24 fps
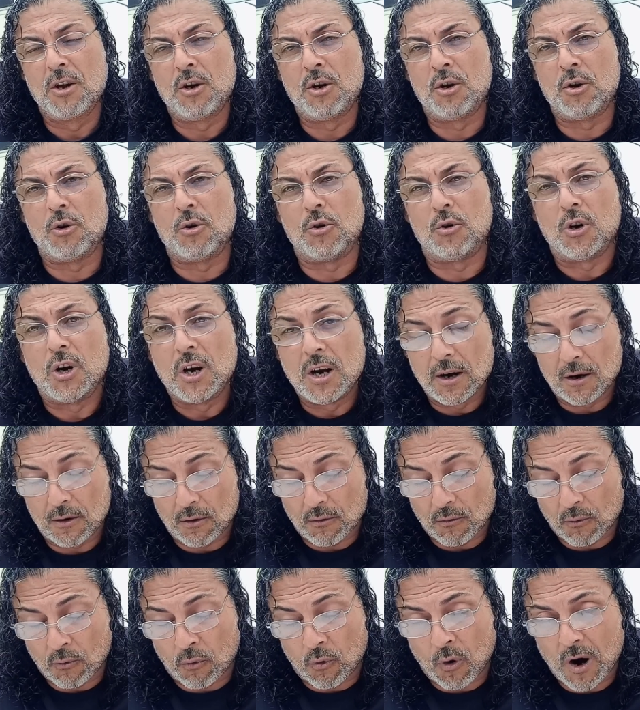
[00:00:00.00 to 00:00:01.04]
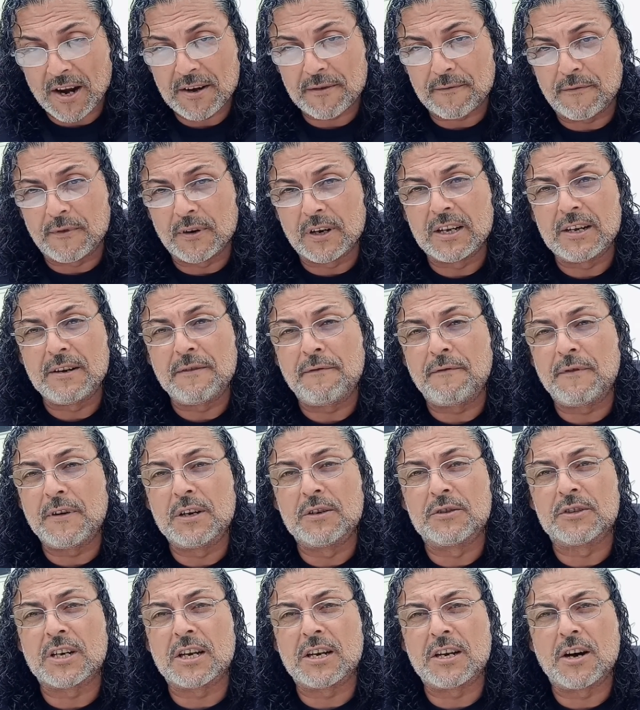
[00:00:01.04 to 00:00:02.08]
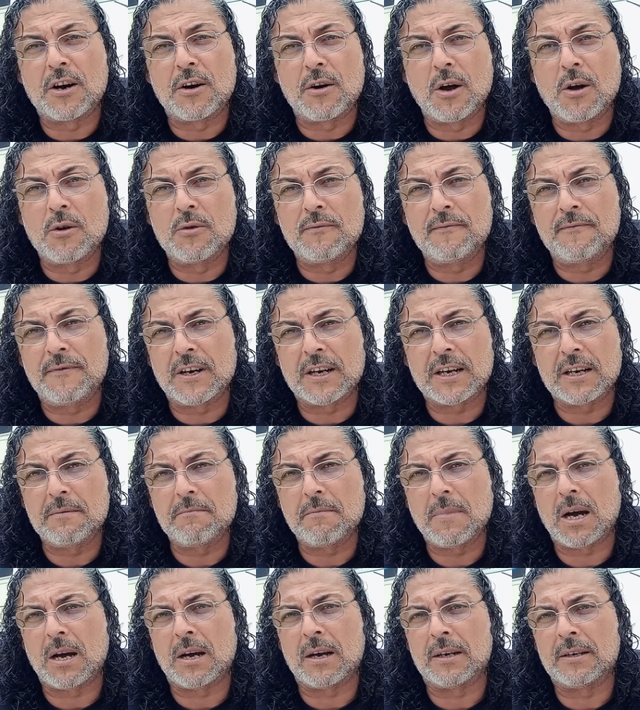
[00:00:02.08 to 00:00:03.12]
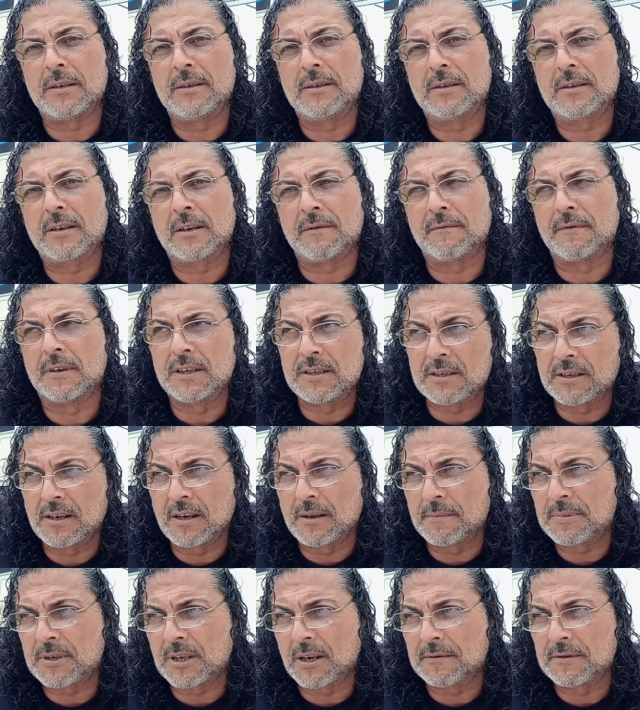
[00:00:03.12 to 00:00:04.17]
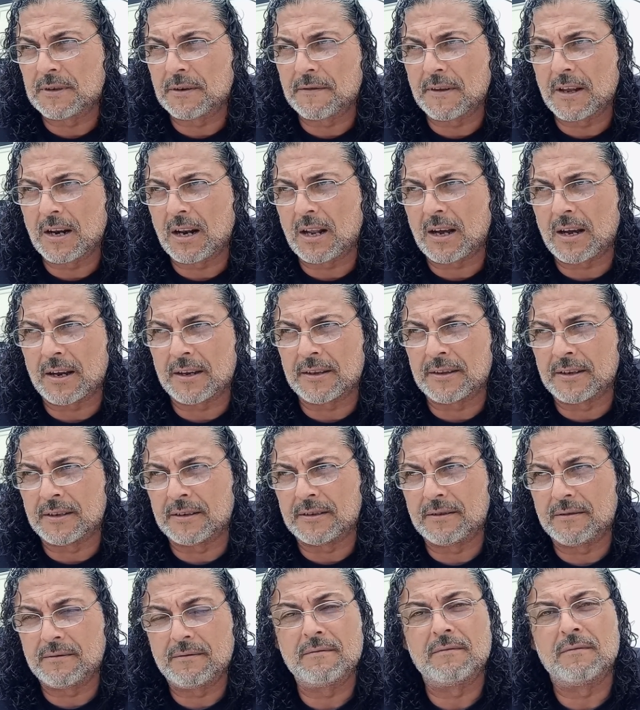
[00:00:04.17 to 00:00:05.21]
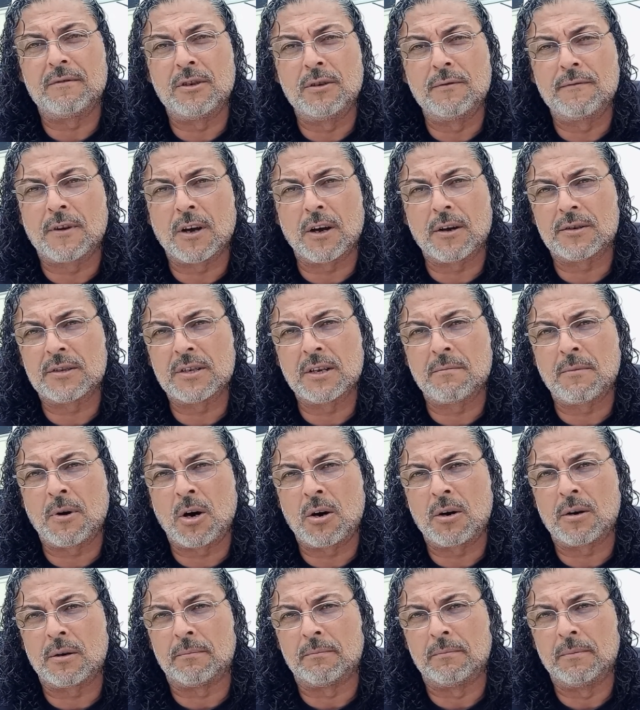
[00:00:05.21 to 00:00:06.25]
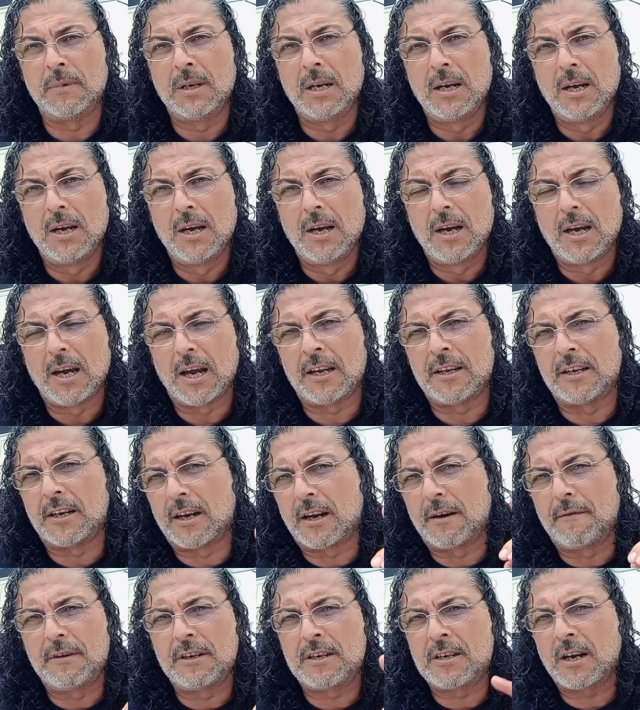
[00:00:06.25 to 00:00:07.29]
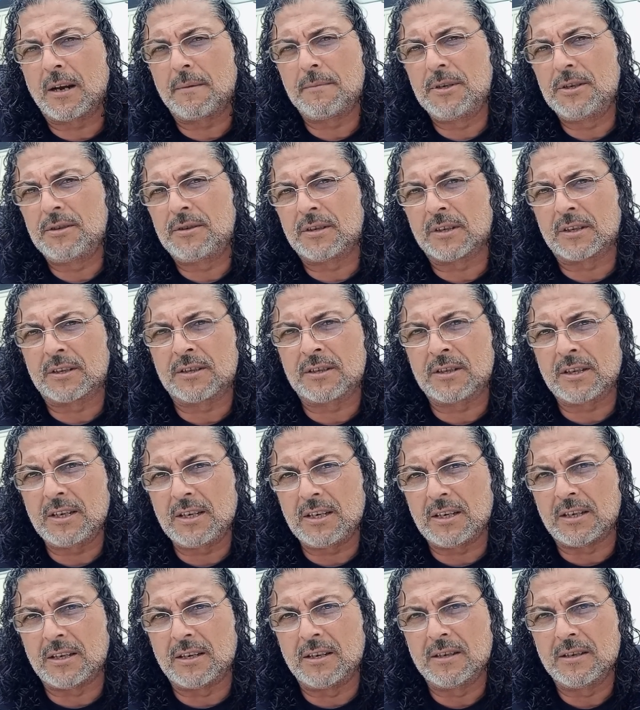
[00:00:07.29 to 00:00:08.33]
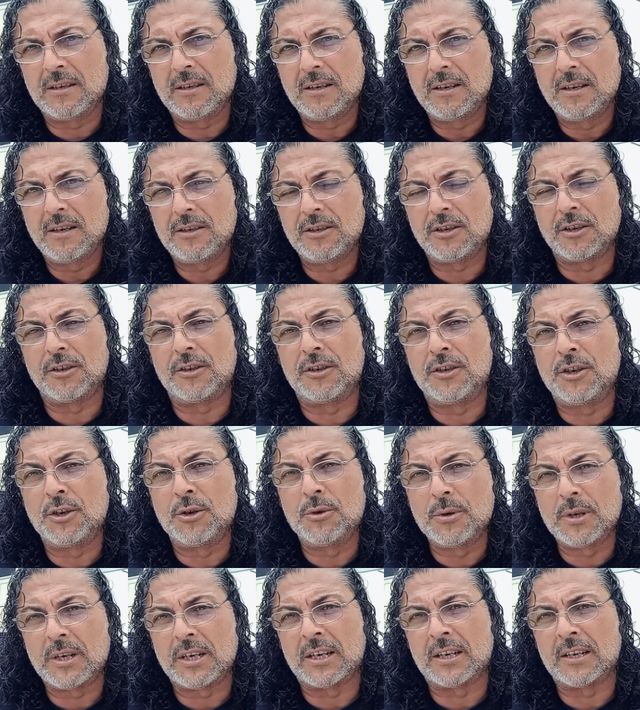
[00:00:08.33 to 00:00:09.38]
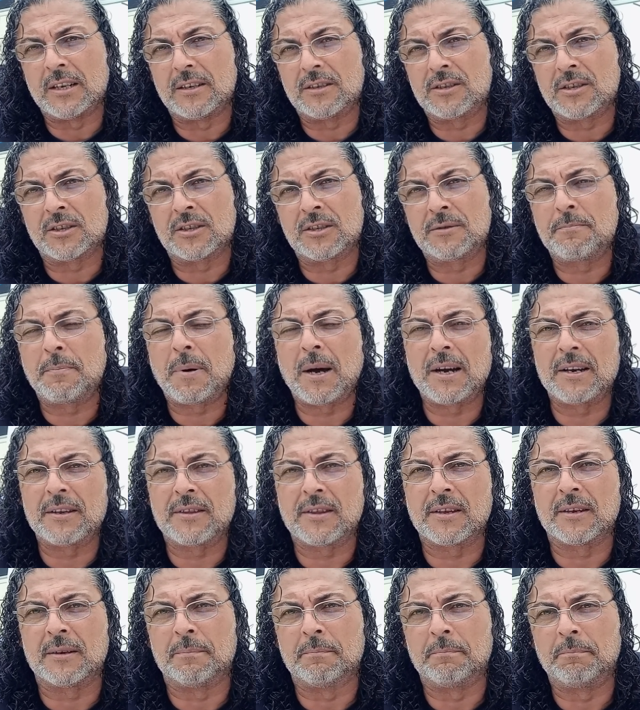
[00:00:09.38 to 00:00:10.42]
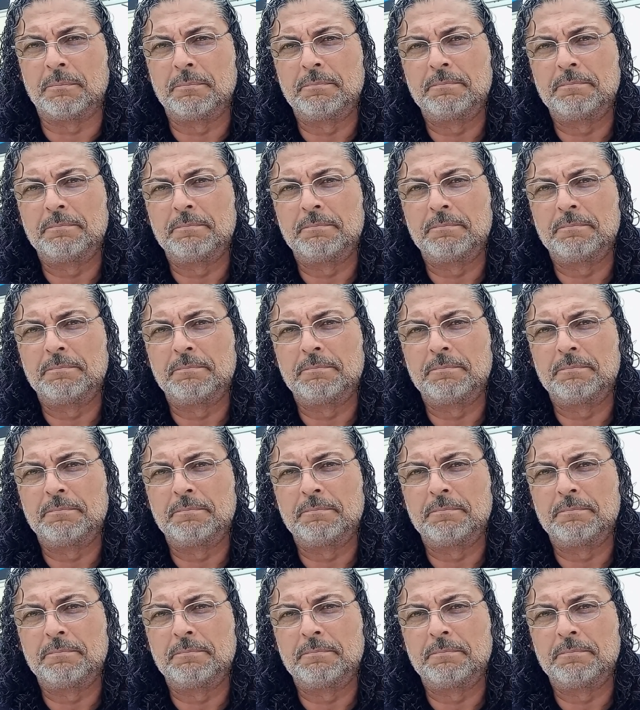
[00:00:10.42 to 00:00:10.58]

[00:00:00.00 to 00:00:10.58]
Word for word: who rightfully feels in their own fucking mind, convincing themselves of the lie that you've caused them harm and that every time you succeed, you're doing it to spite them.